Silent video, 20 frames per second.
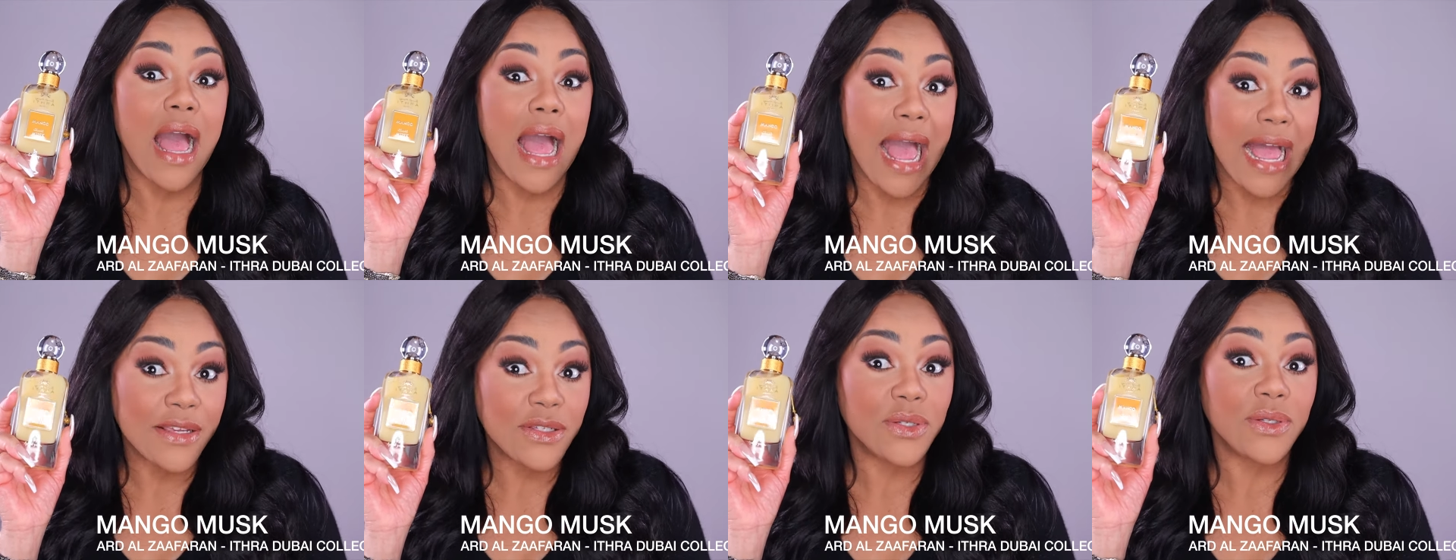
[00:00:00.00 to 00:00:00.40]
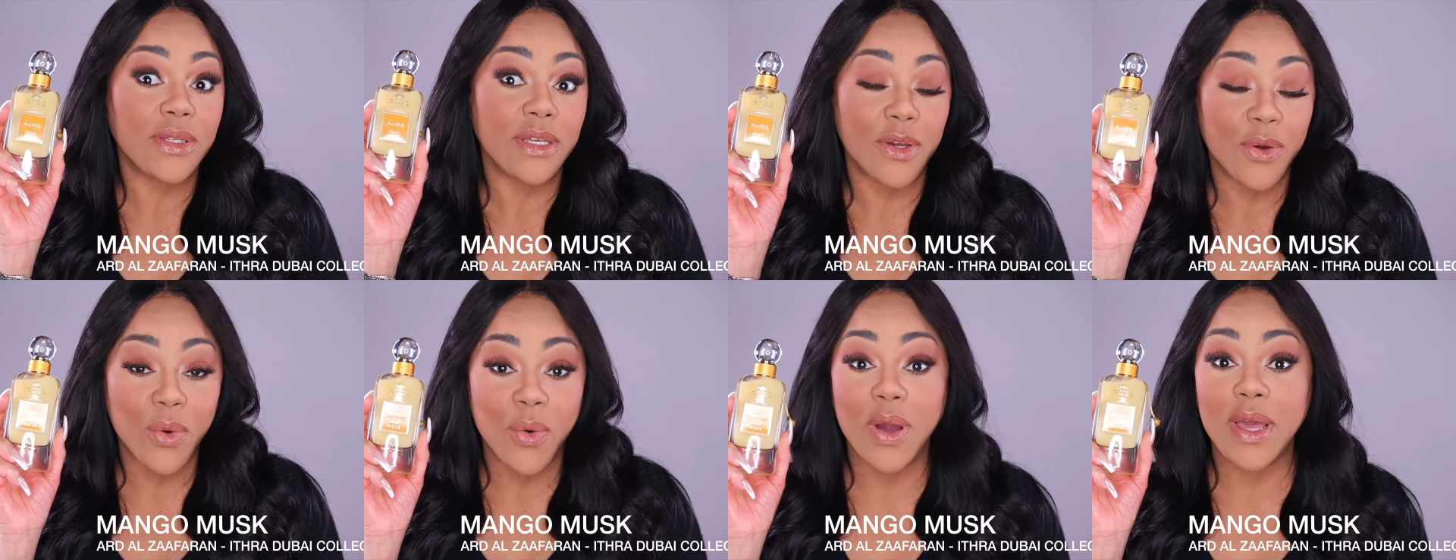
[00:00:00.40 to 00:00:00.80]

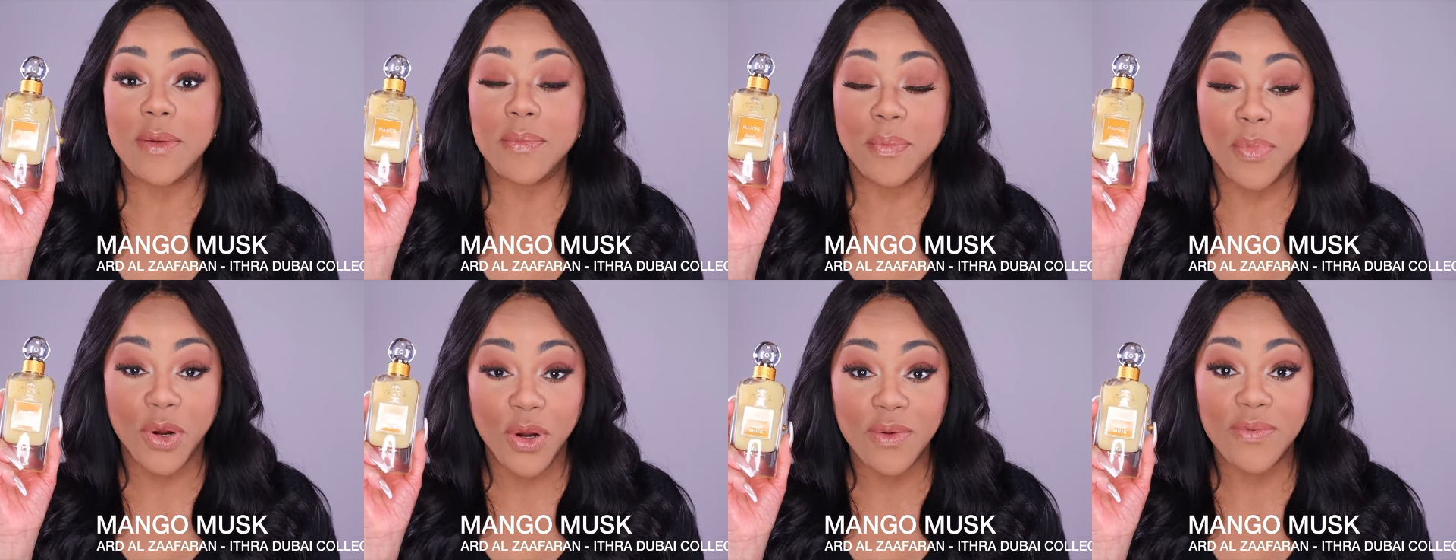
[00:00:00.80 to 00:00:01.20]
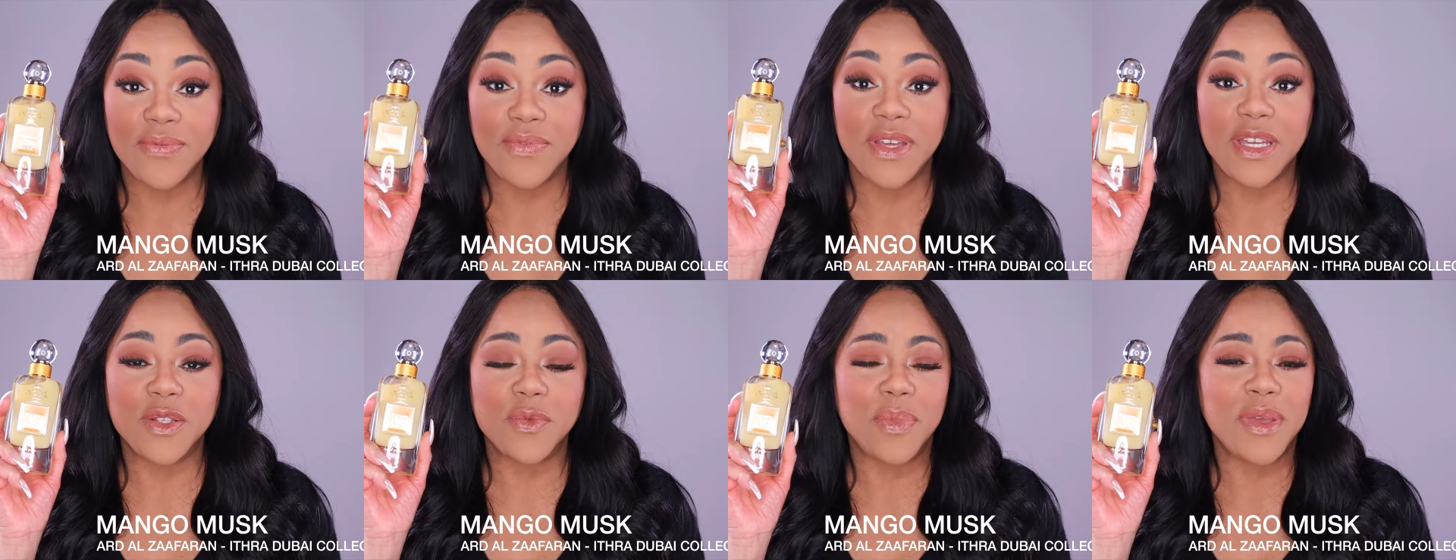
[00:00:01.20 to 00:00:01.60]
actually quite
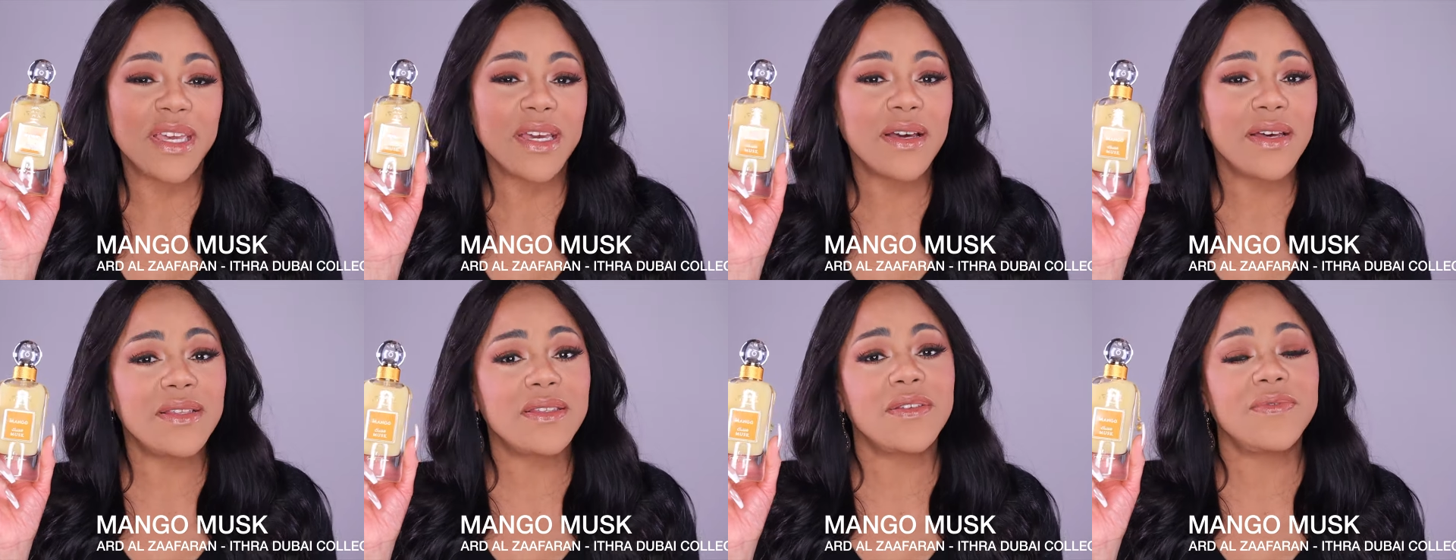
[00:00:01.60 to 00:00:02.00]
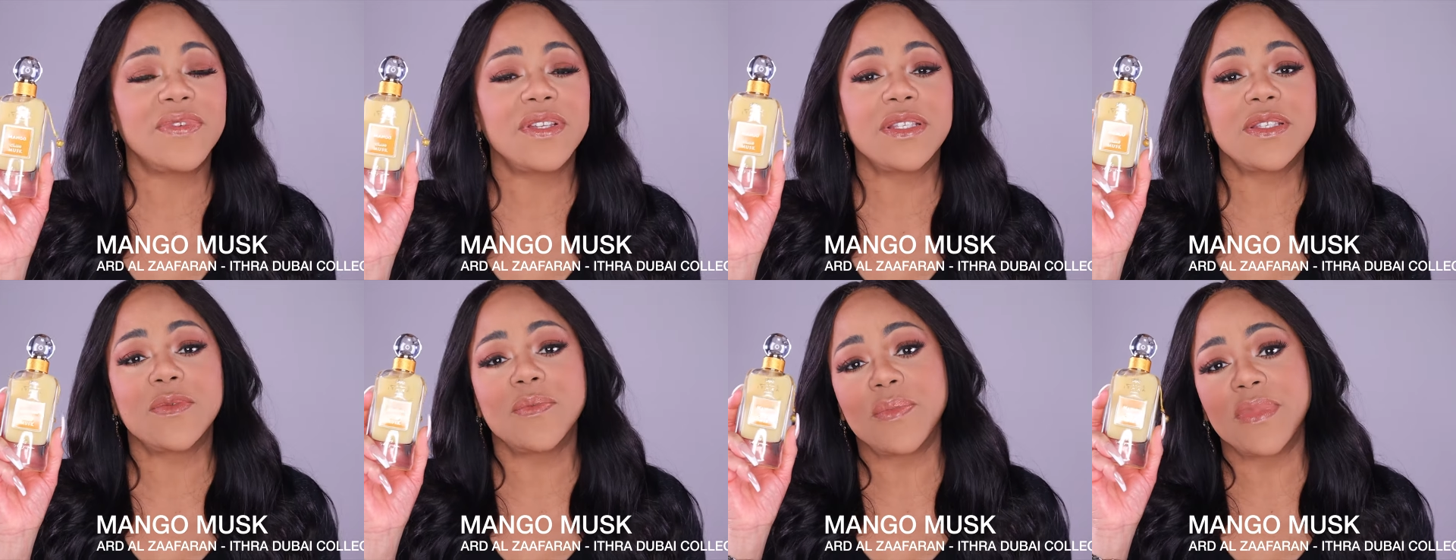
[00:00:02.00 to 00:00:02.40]
perfect because of
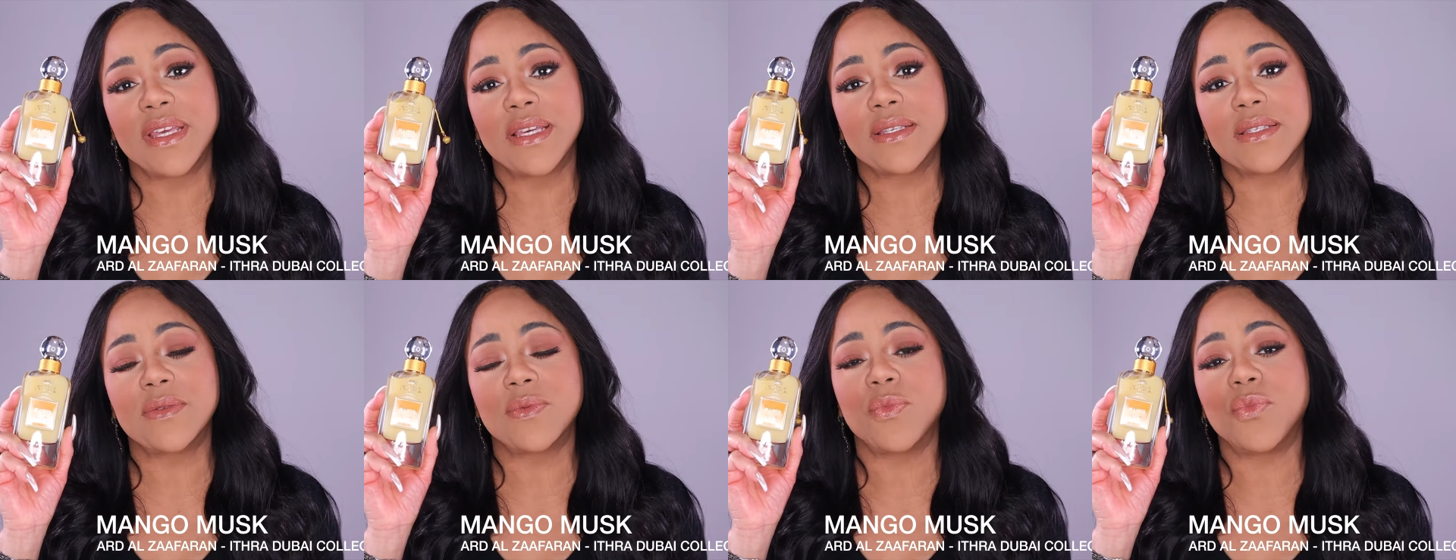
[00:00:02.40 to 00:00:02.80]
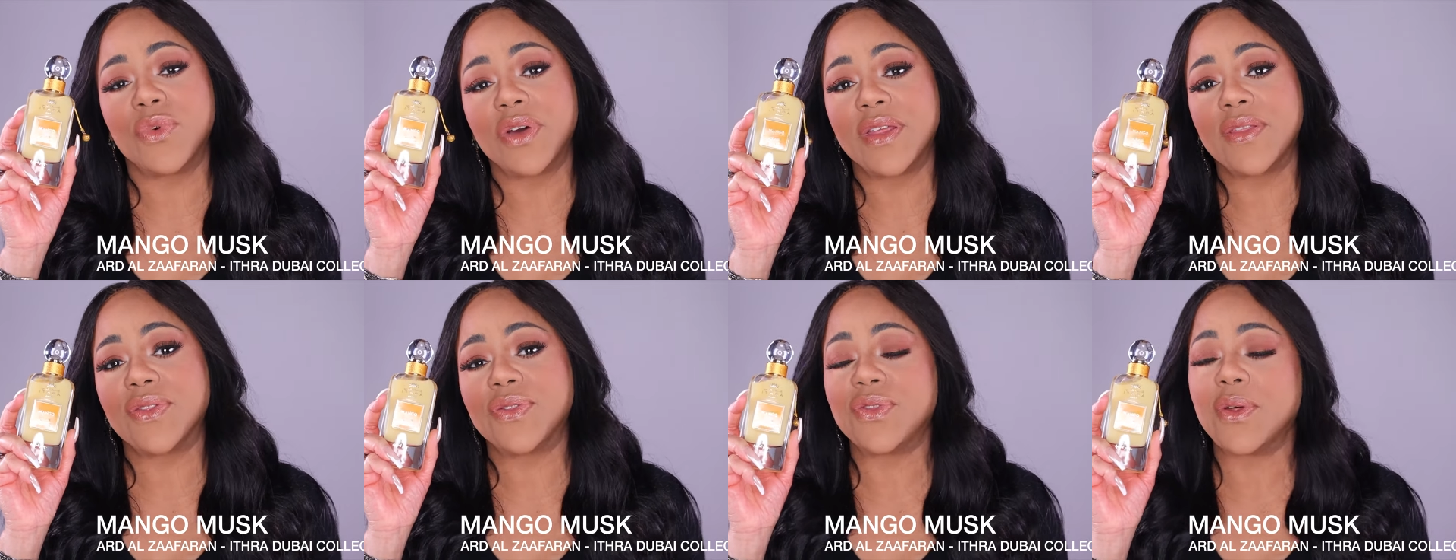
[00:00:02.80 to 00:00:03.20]
its mix
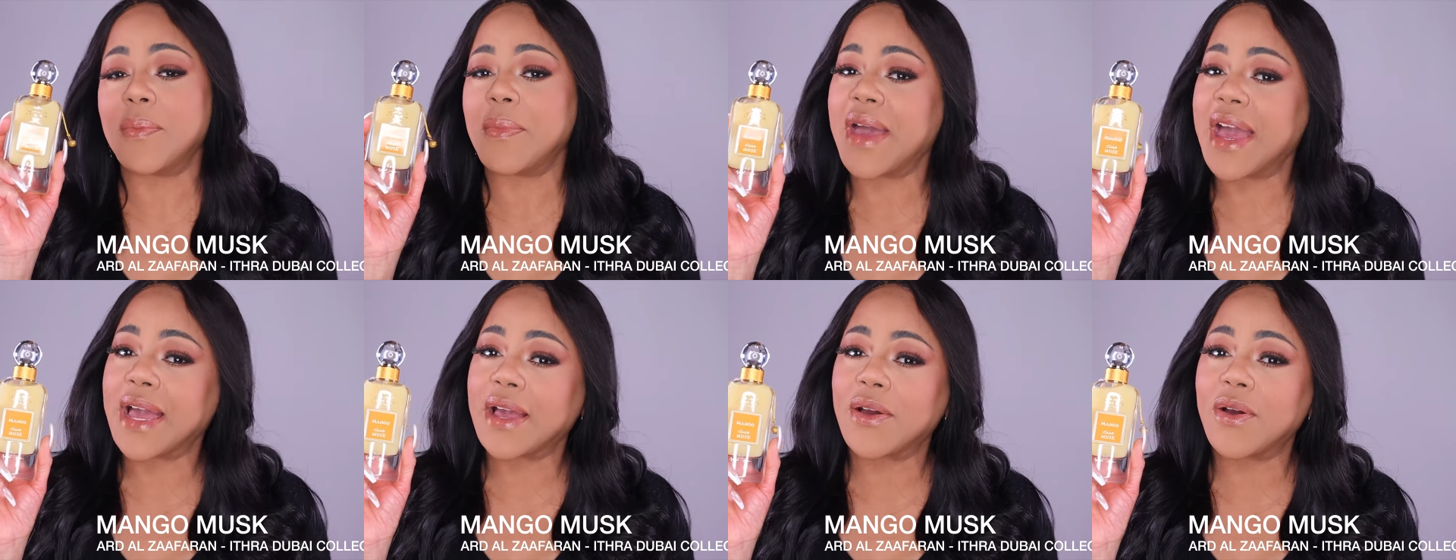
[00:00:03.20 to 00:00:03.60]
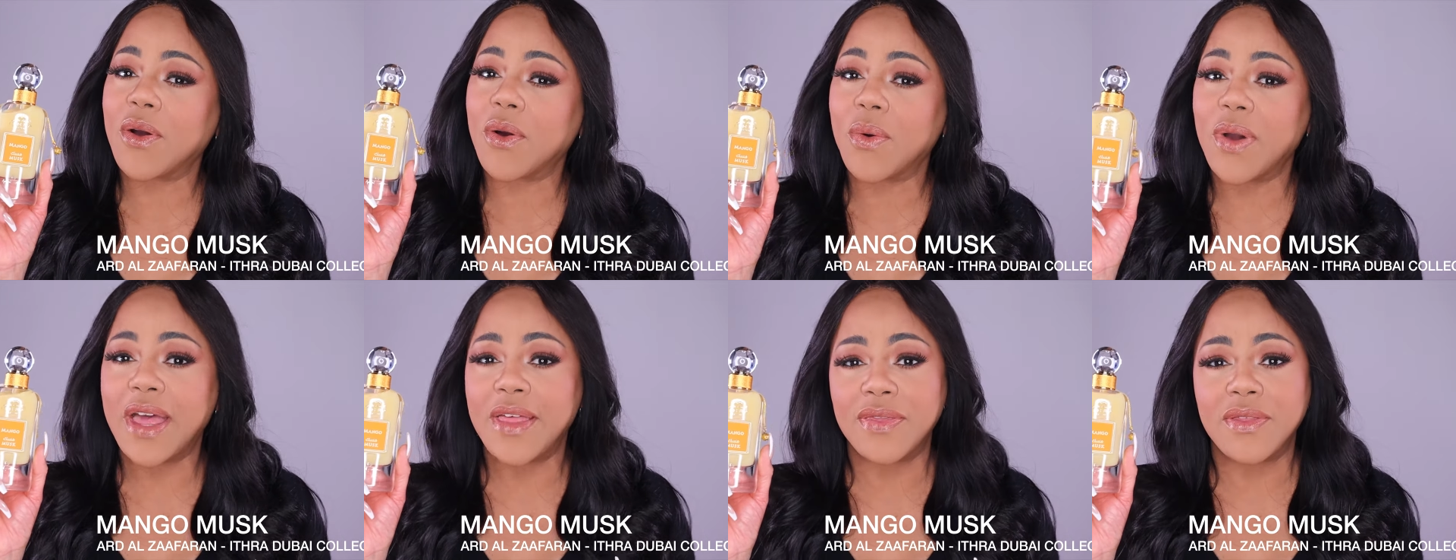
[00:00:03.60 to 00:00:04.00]
with the
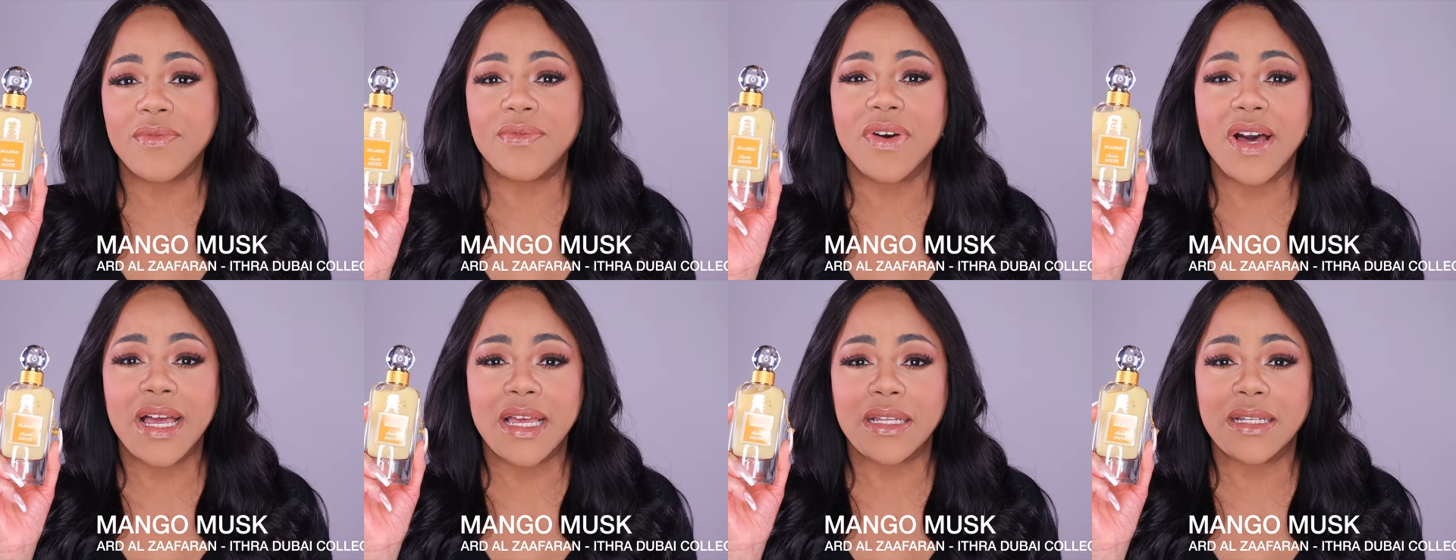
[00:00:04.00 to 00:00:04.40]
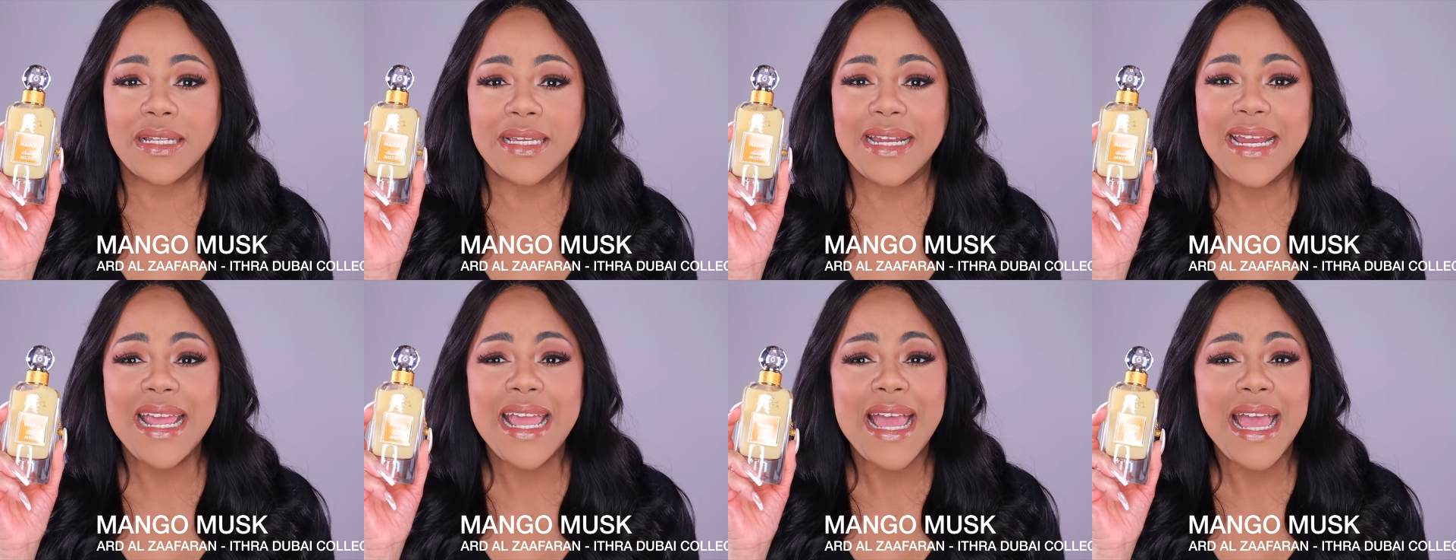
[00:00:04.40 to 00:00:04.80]
mango and the violet.